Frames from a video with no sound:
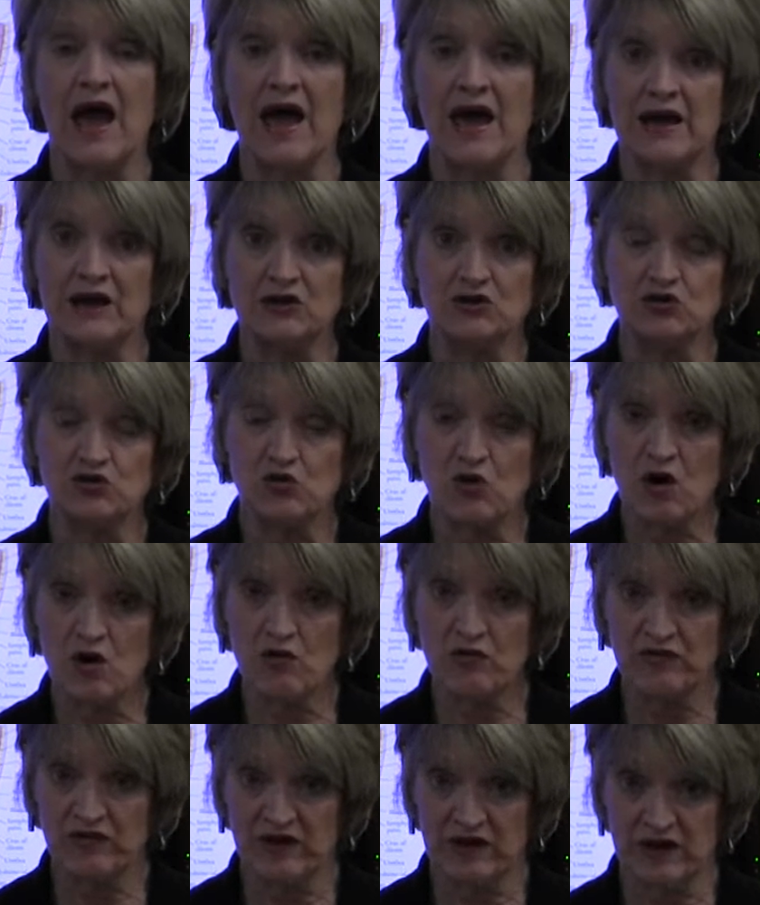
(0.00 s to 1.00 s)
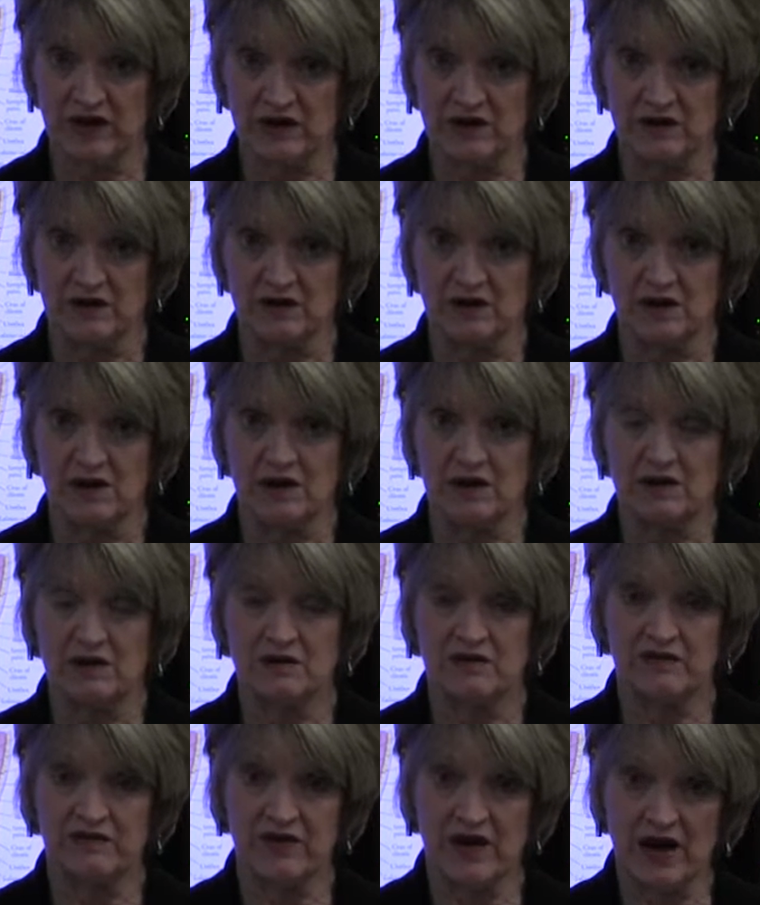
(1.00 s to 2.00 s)
Atrophic
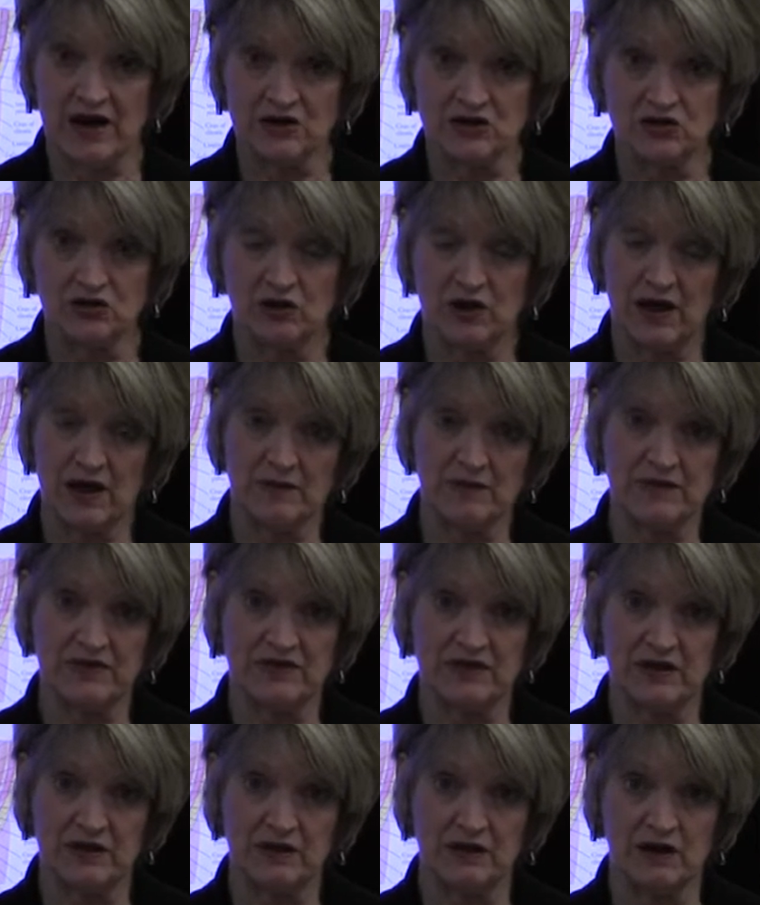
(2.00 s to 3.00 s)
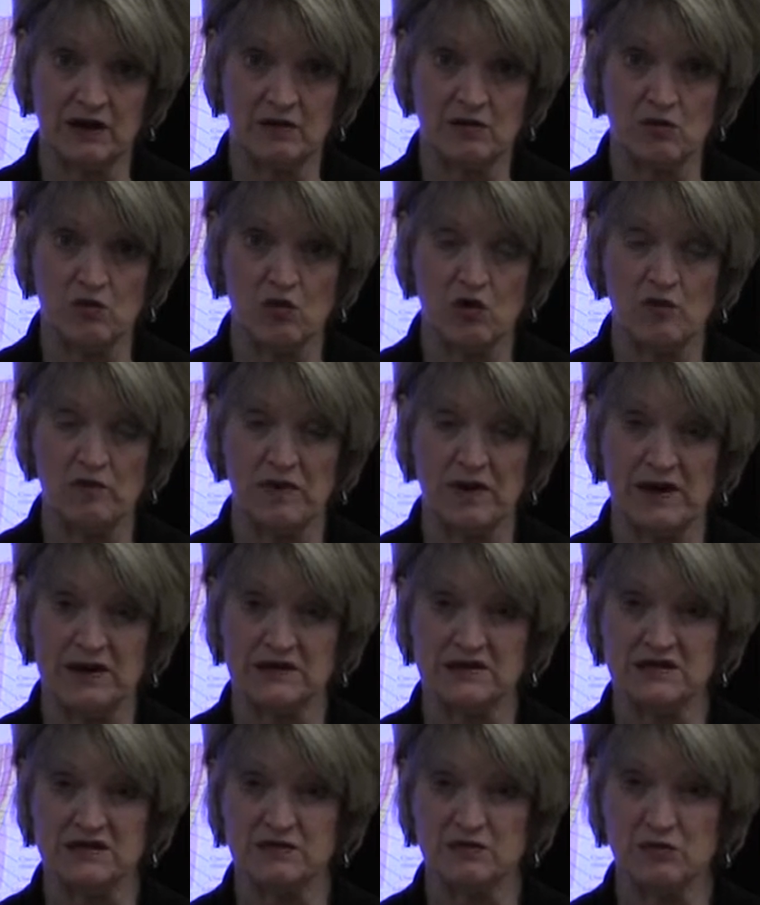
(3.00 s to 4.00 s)
vaginal epithelium will
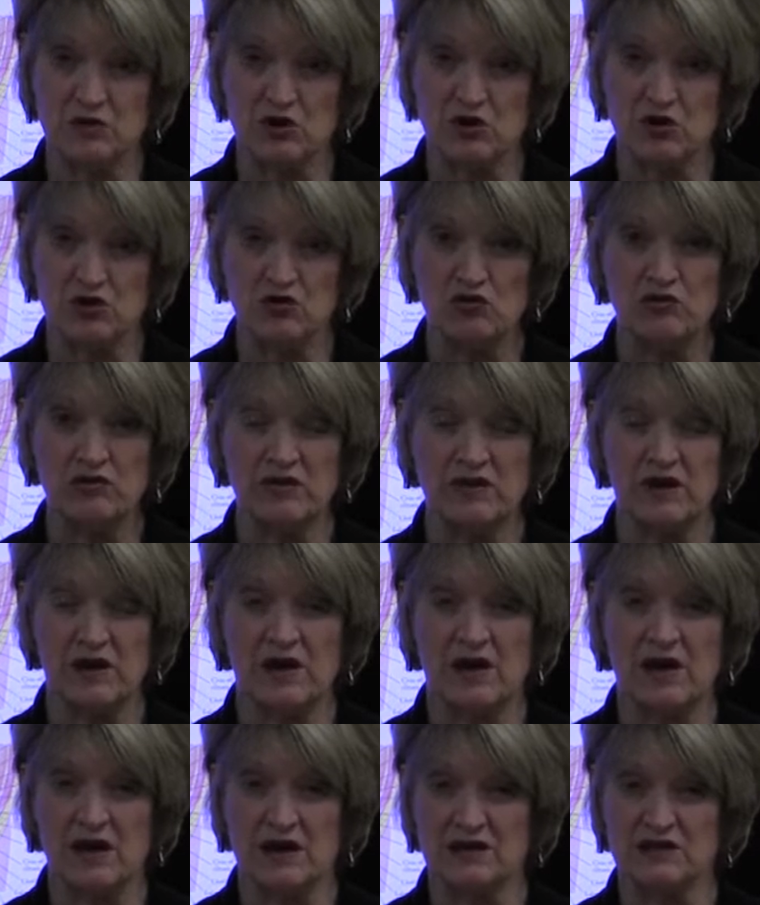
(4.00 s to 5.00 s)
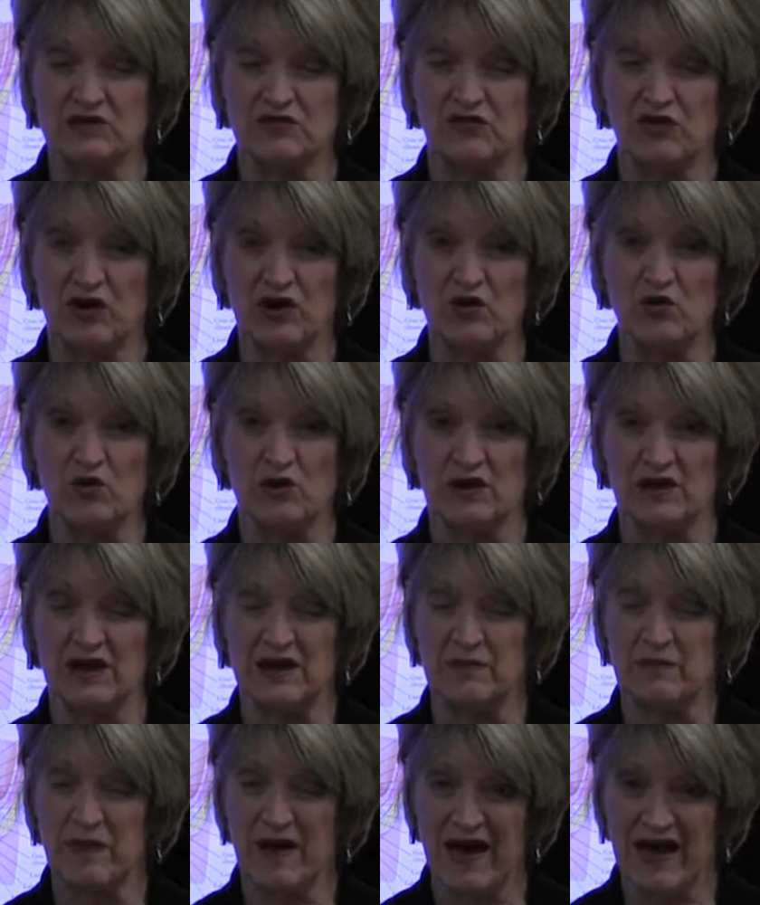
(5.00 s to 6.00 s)
be smooth, it's
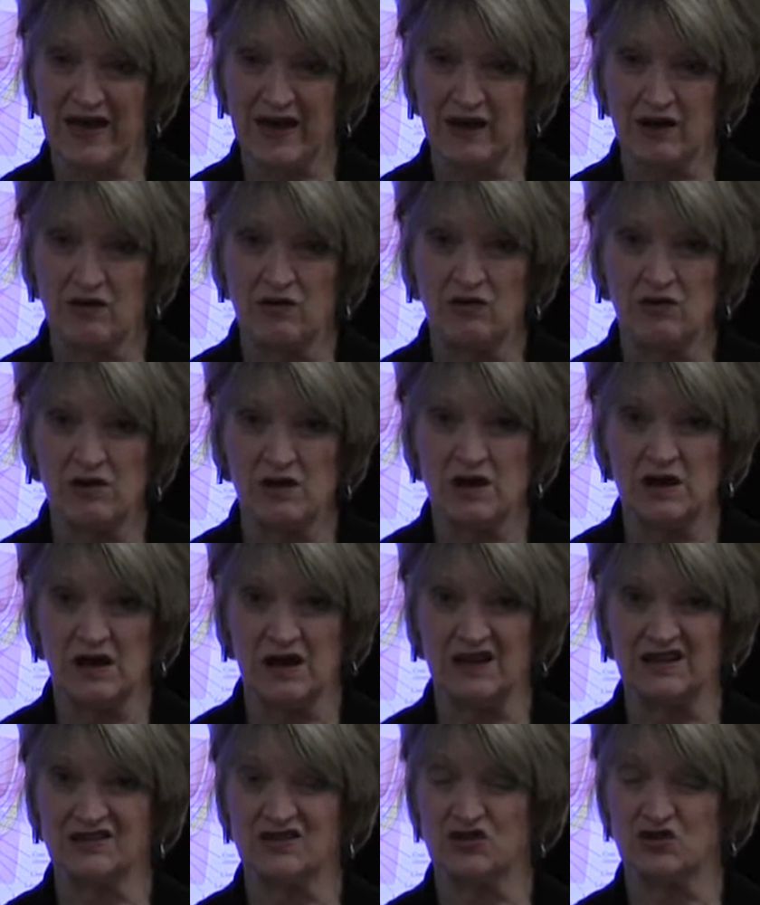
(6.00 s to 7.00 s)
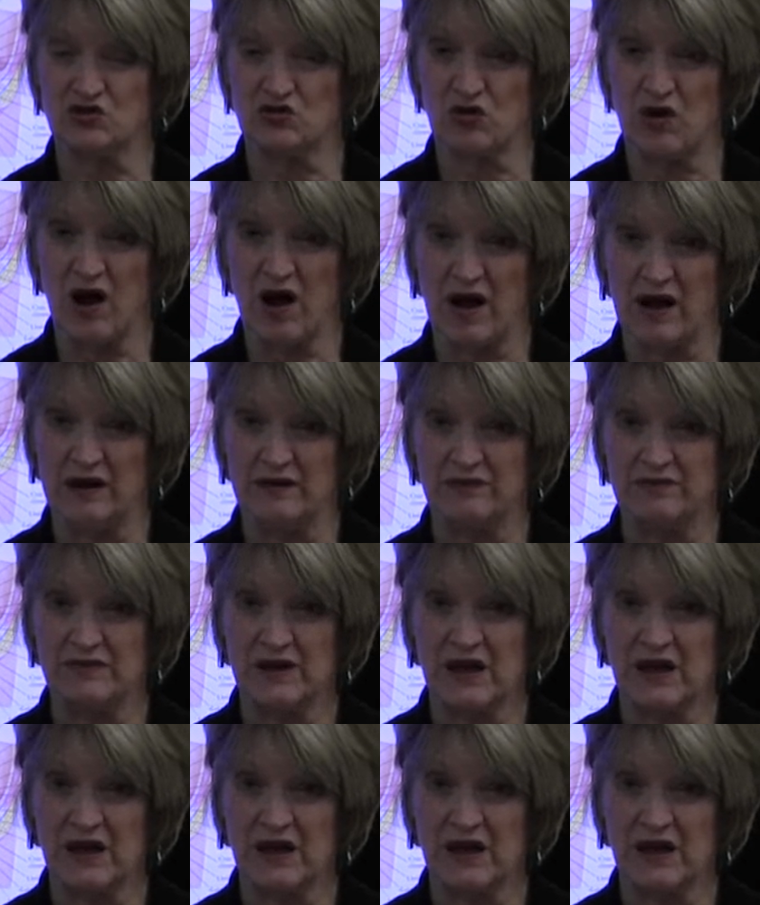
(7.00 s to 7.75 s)
frequently pale, it's dry.